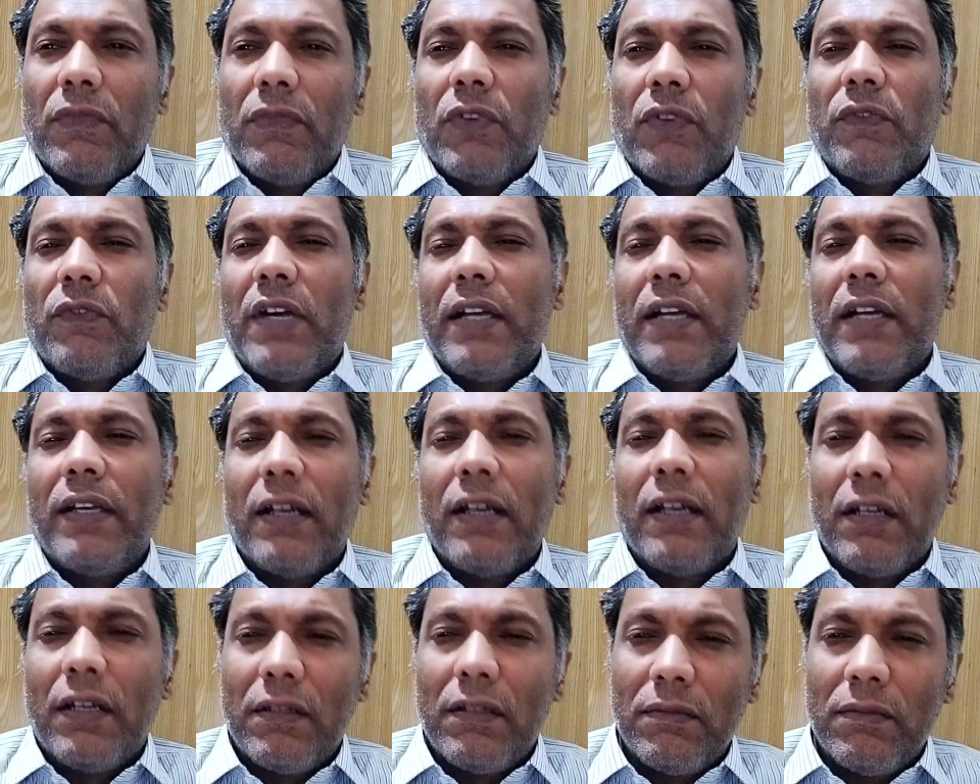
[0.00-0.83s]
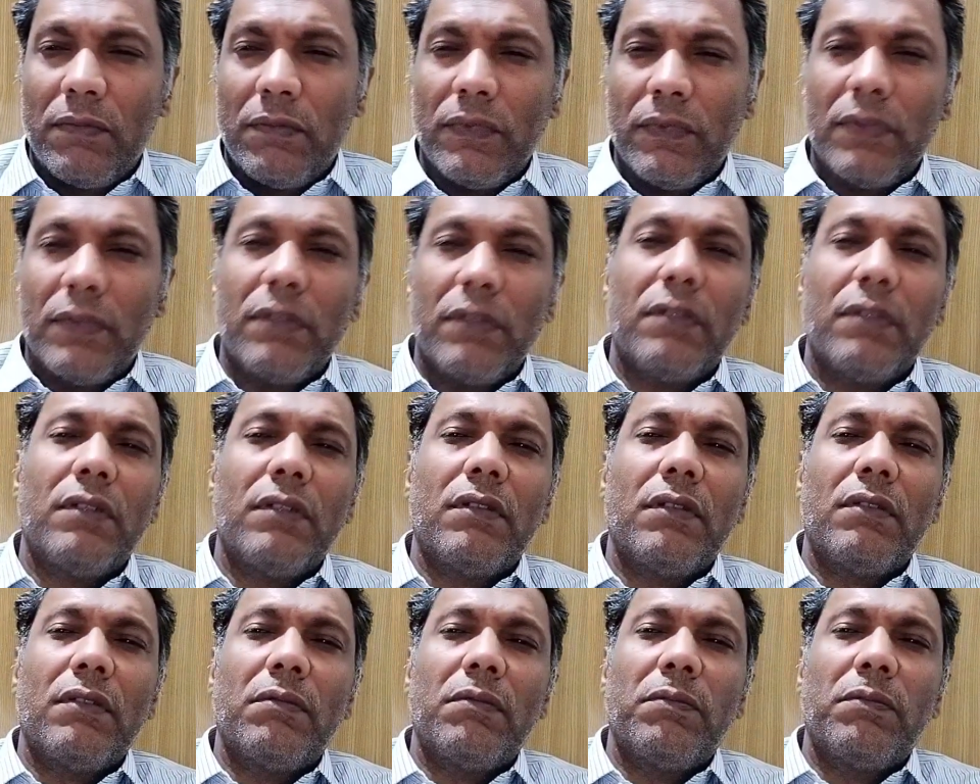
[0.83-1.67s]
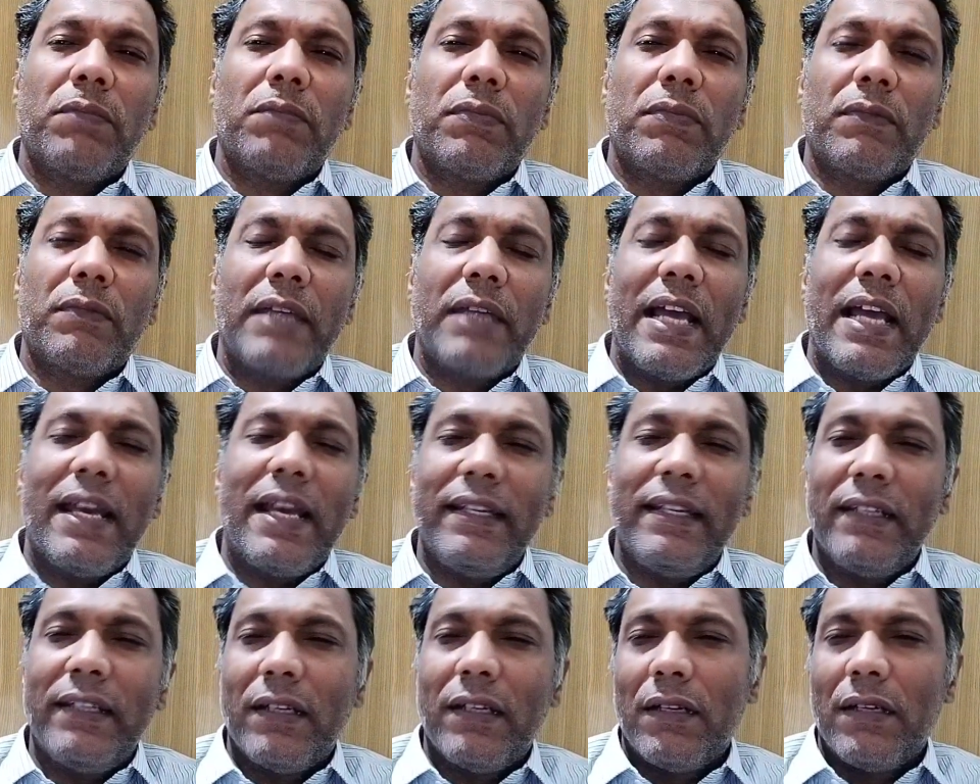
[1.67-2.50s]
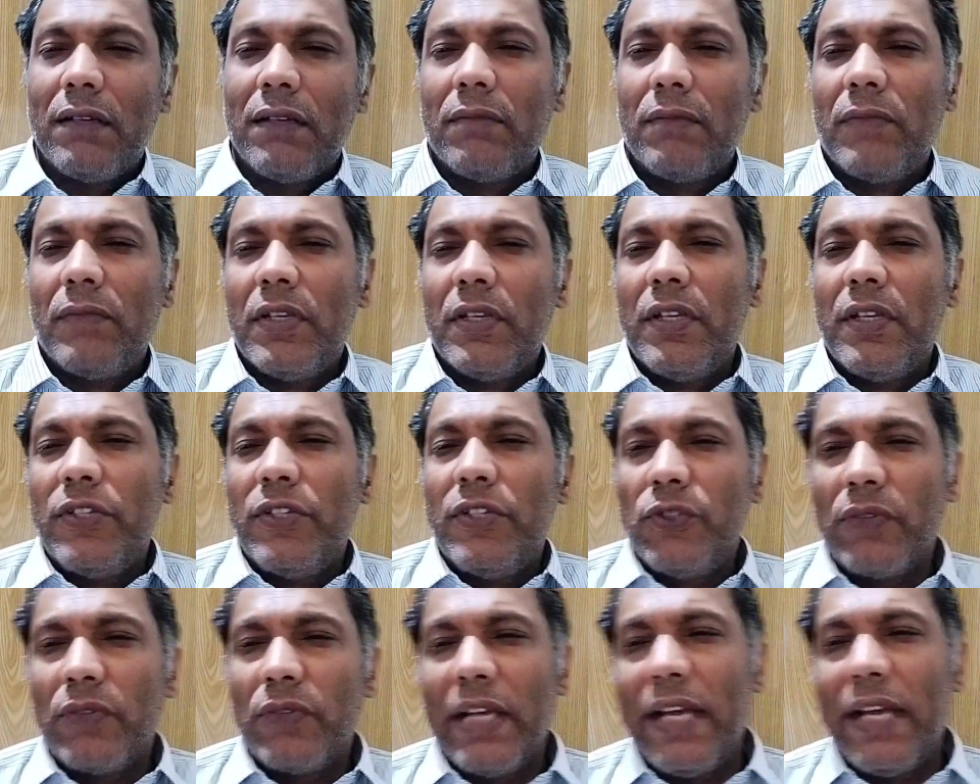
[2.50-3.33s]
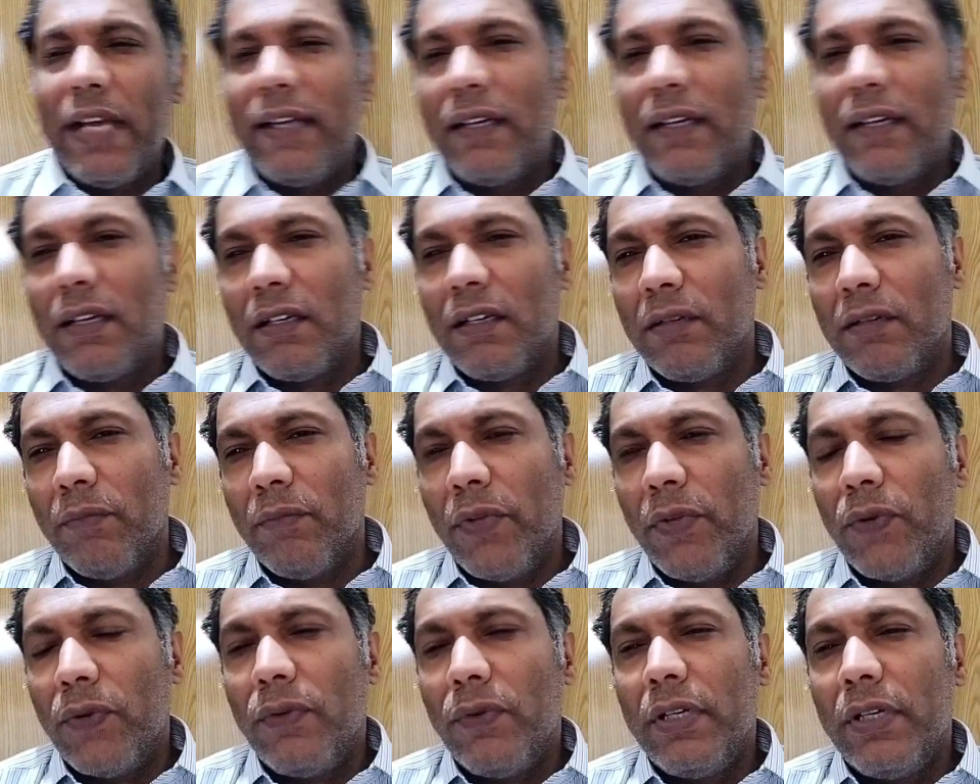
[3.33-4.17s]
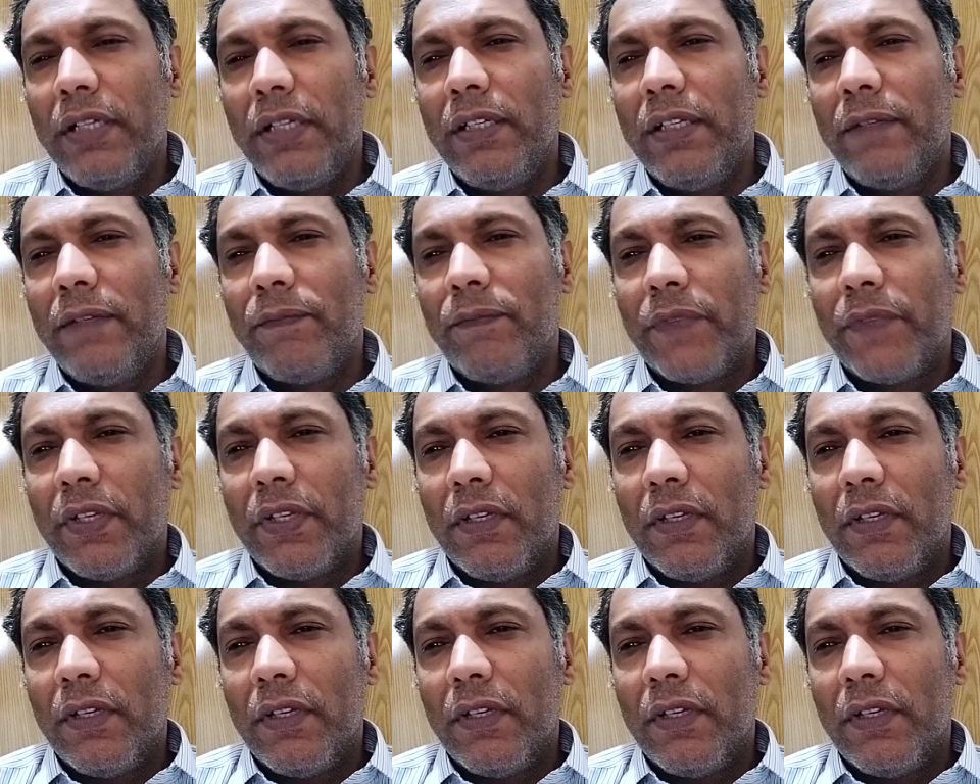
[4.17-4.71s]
Rwanda, Kenya, Uganda, Burundi,